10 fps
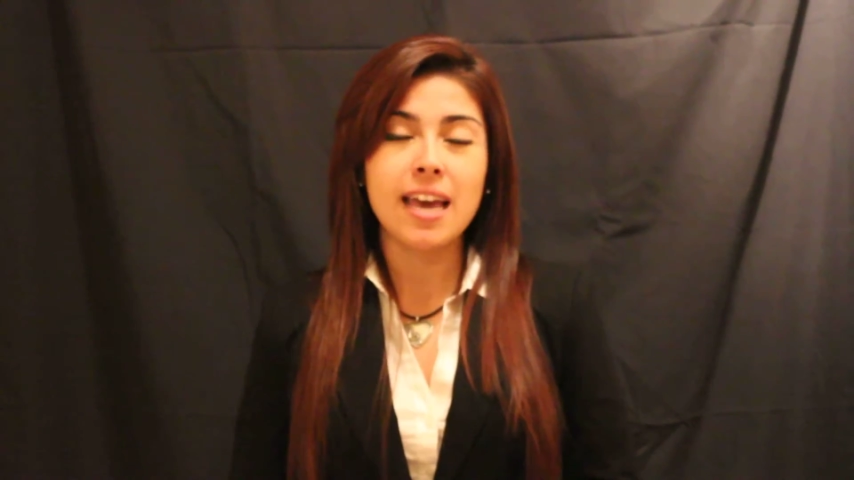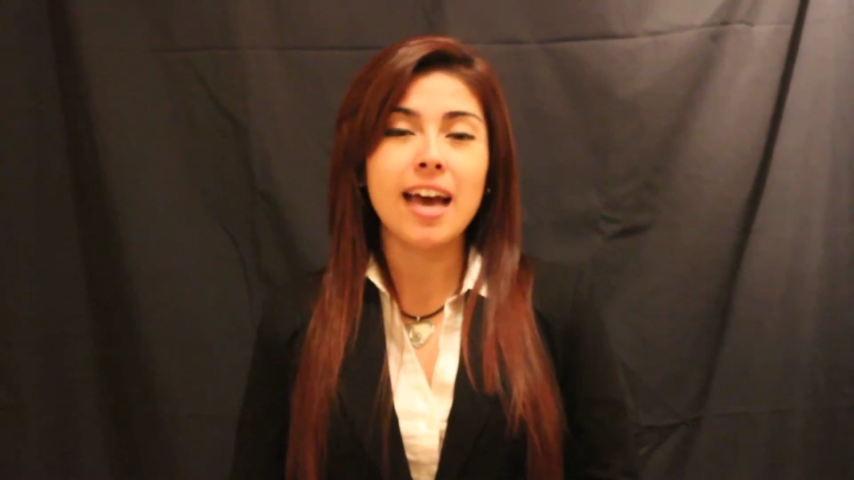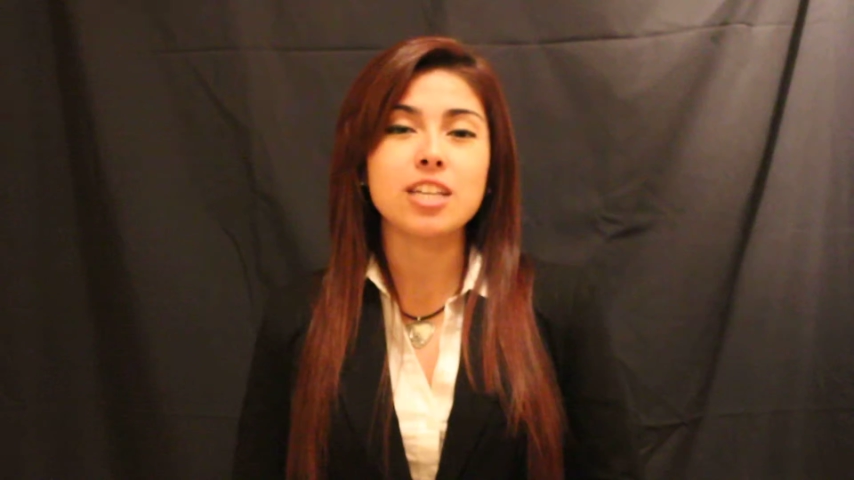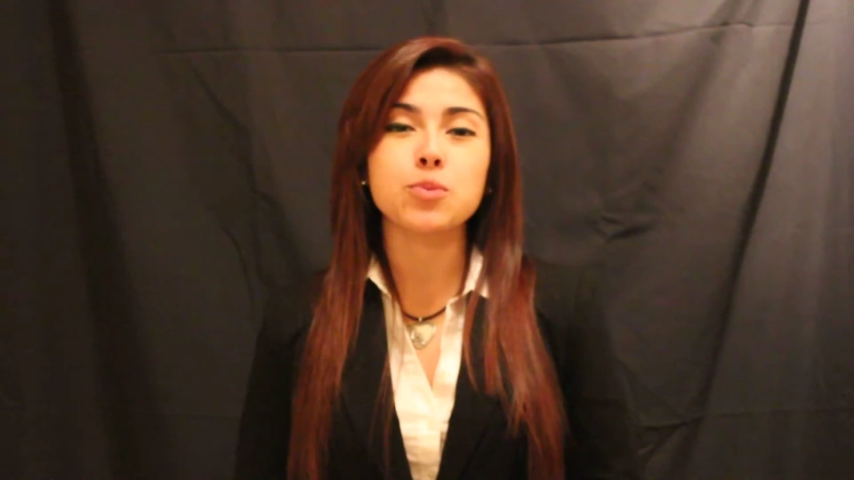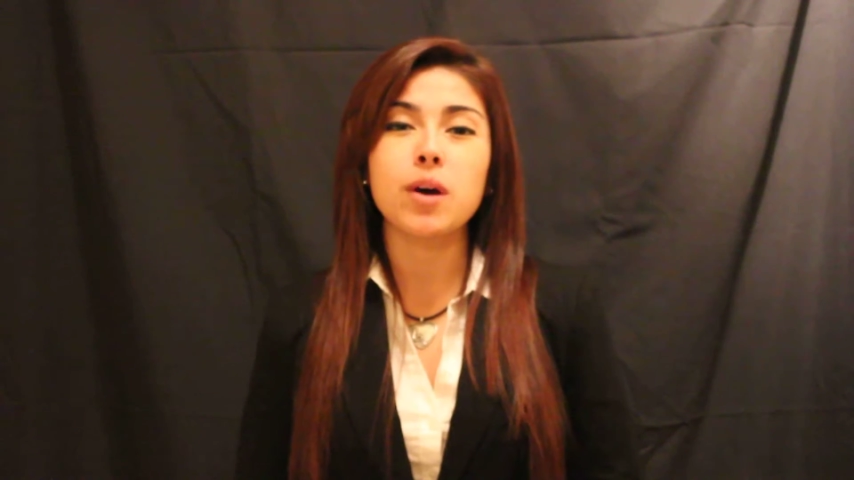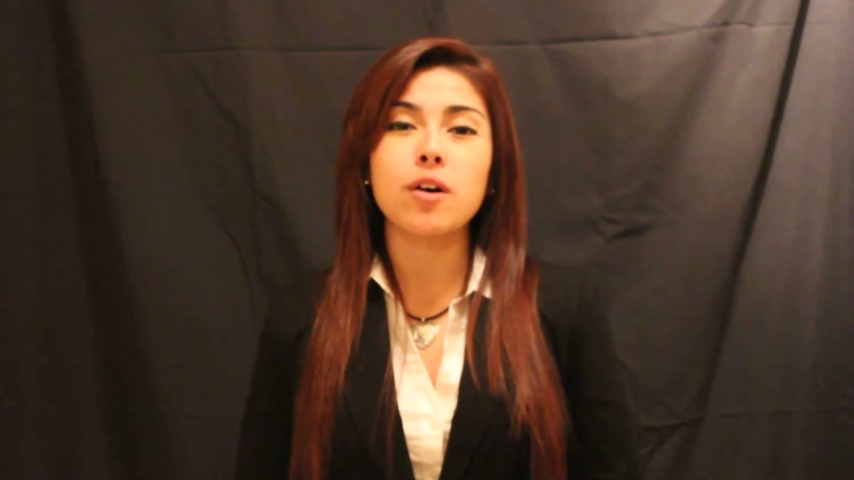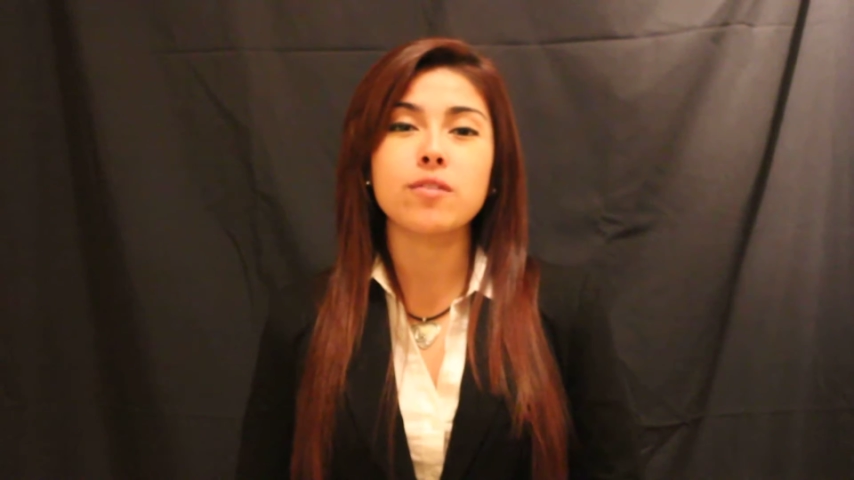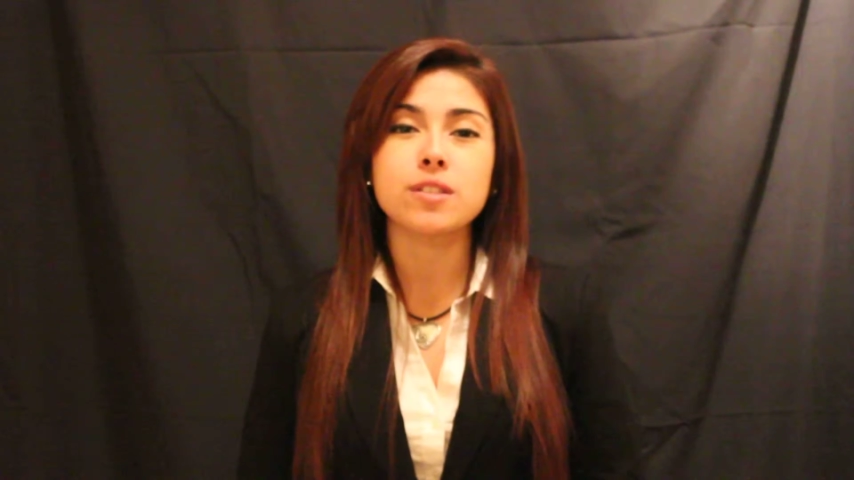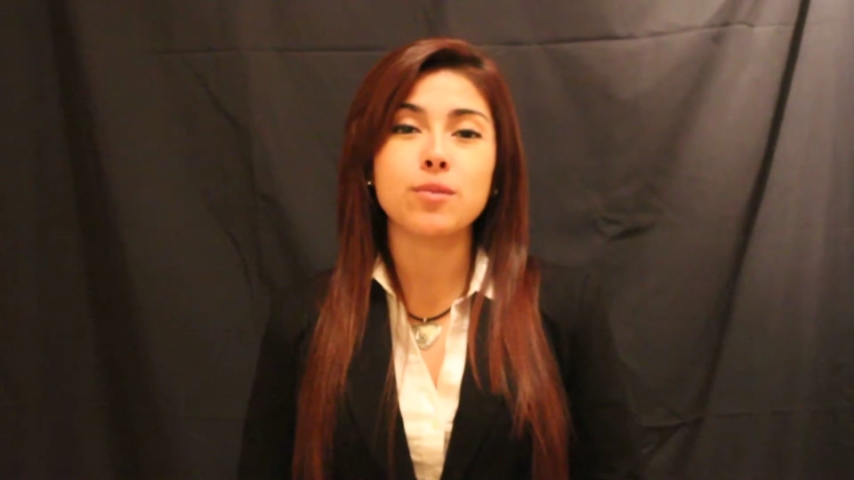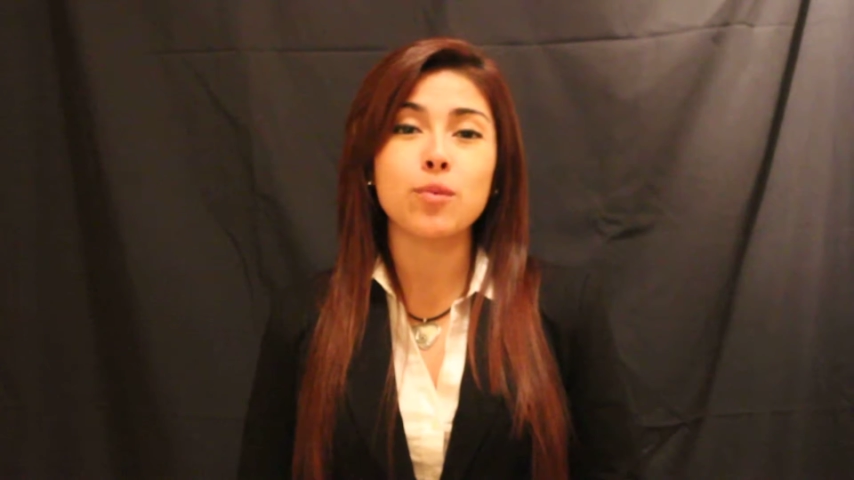as well
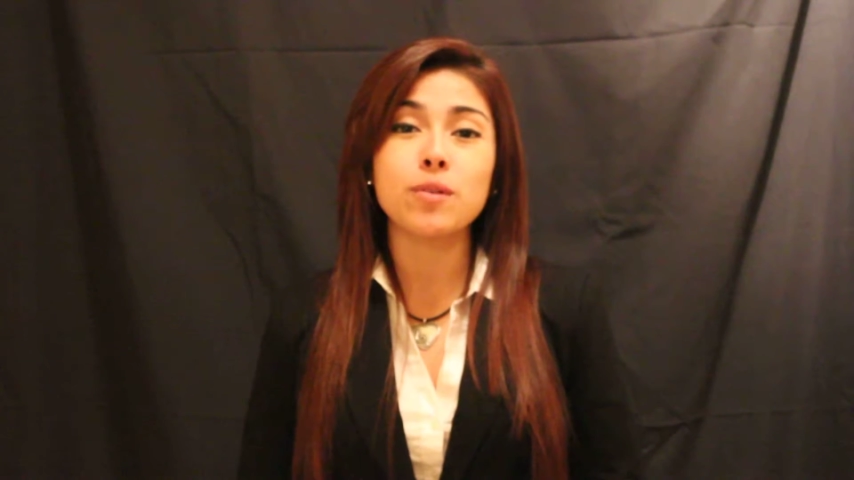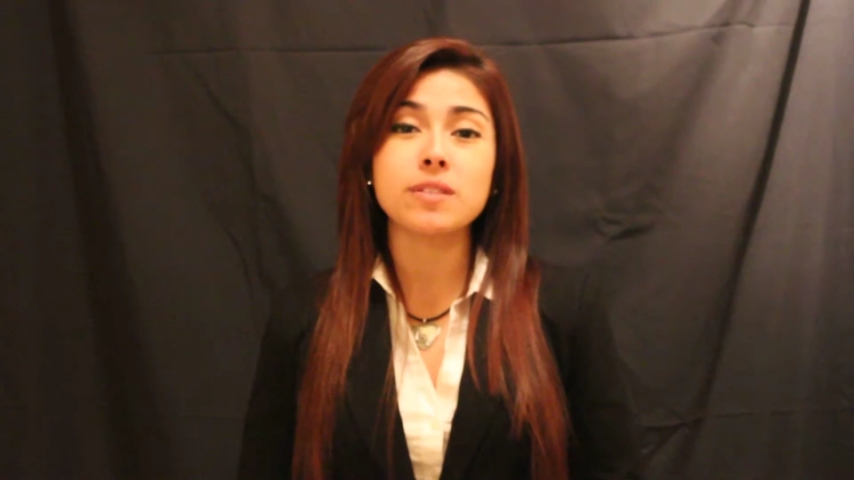as the Wolf